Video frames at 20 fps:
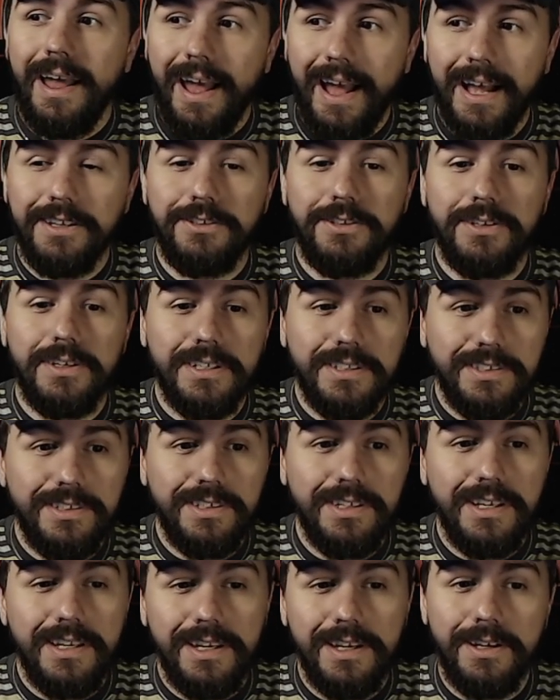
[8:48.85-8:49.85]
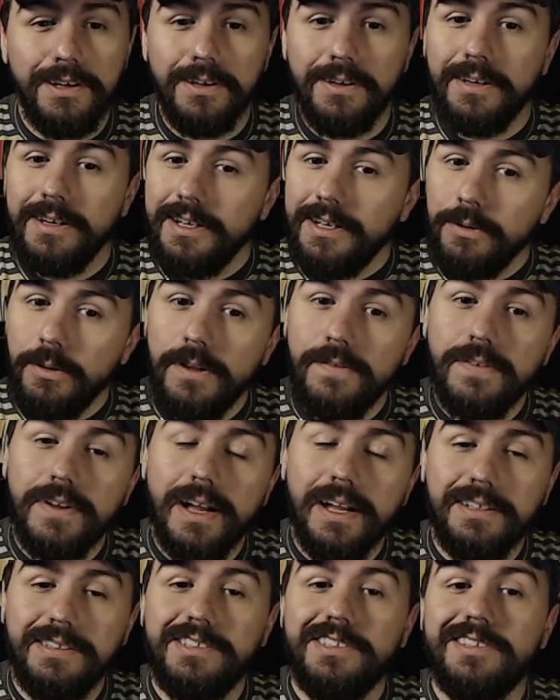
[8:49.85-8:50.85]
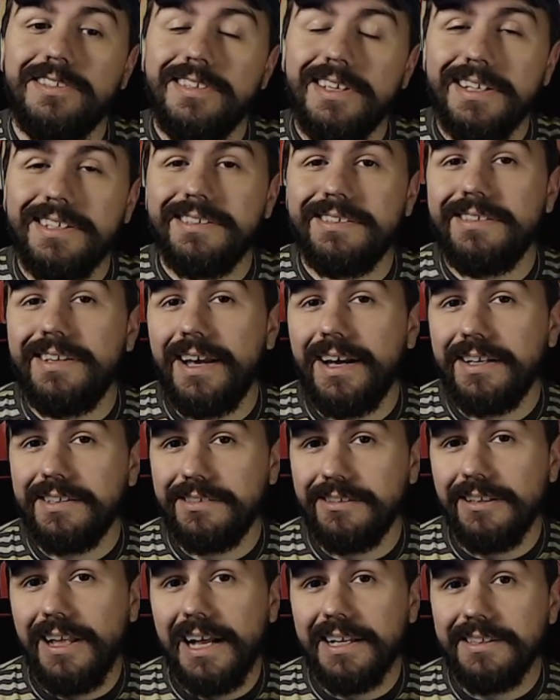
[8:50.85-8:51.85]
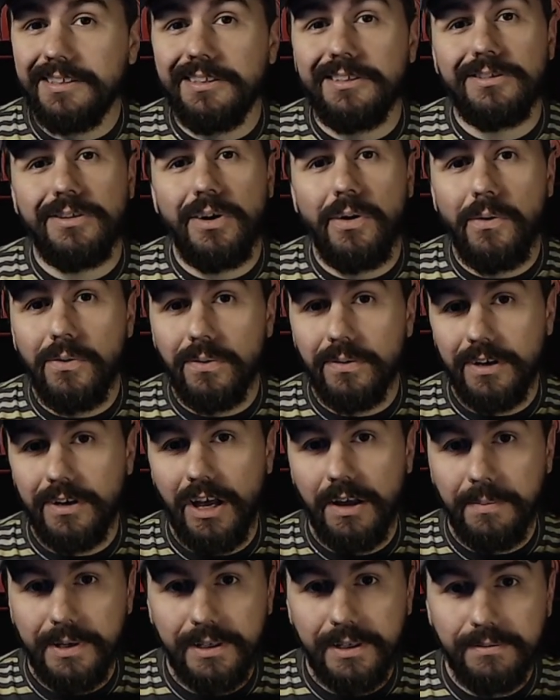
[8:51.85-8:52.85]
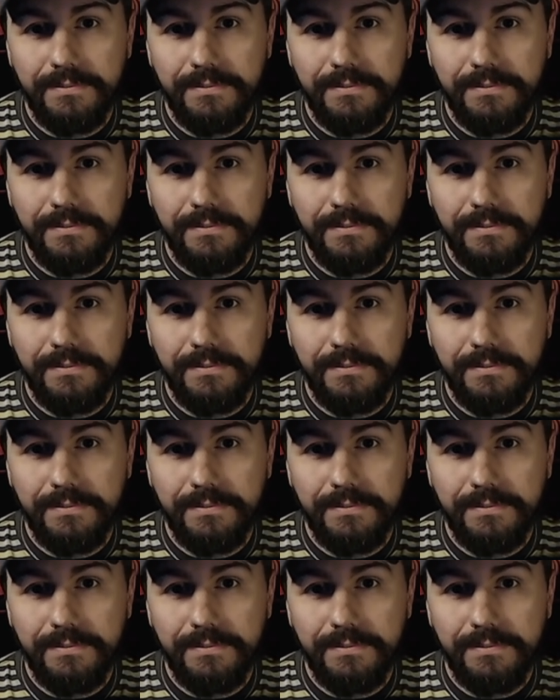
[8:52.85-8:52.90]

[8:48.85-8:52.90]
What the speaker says: As you can see here, we've got 6 deck slots in total coming.